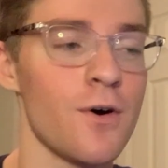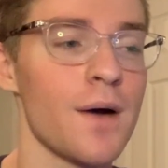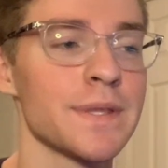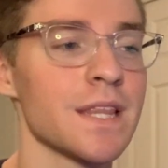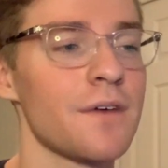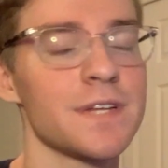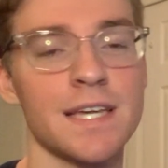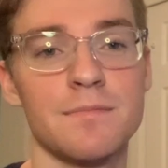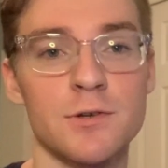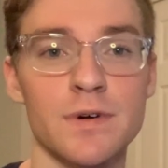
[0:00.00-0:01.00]
I would love to
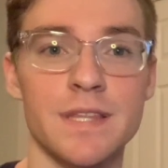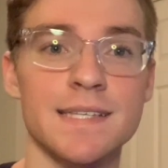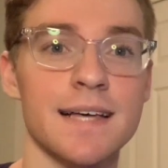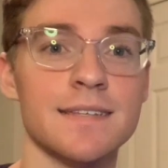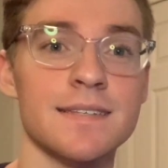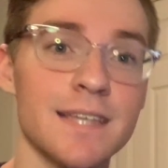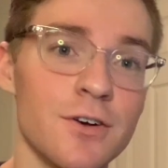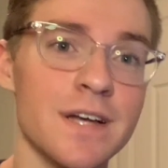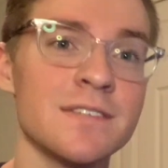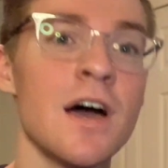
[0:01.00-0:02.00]
keep doing this as a
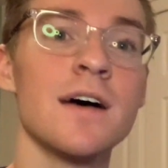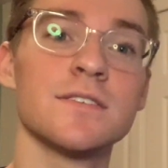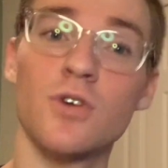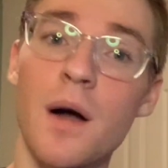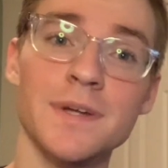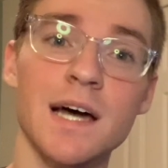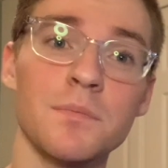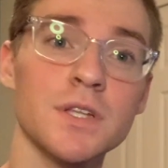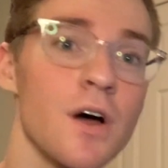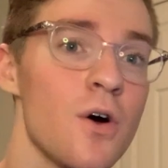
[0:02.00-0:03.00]
series, so comment down
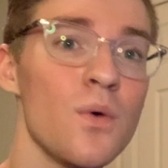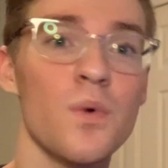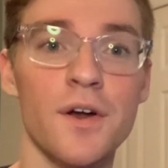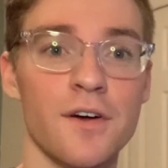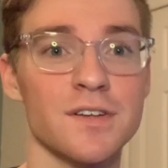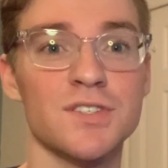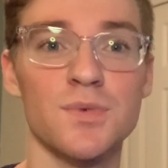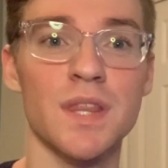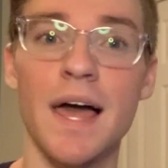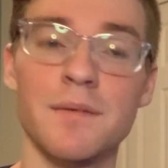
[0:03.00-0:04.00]
below what artist you
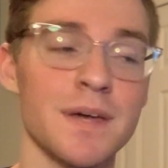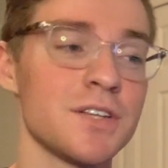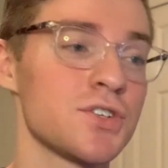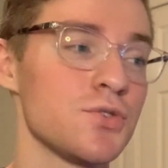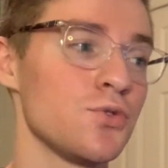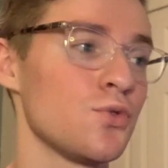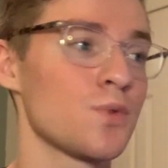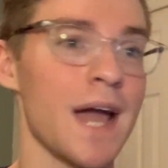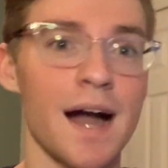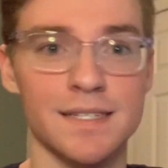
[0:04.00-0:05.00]
would like me to
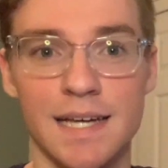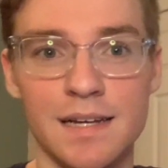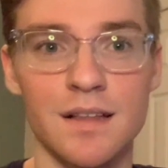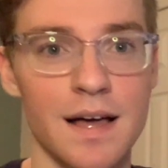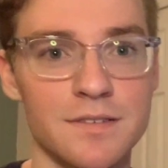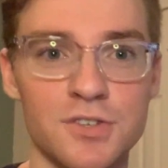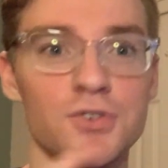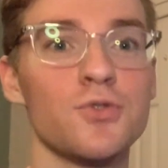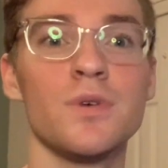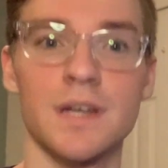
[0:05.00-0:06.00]
react and analyze
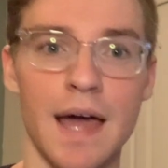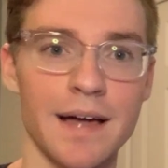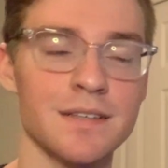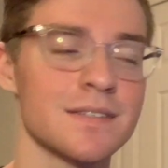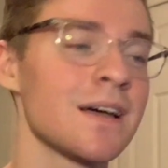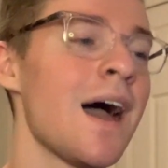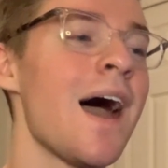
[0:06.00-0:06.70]
to next.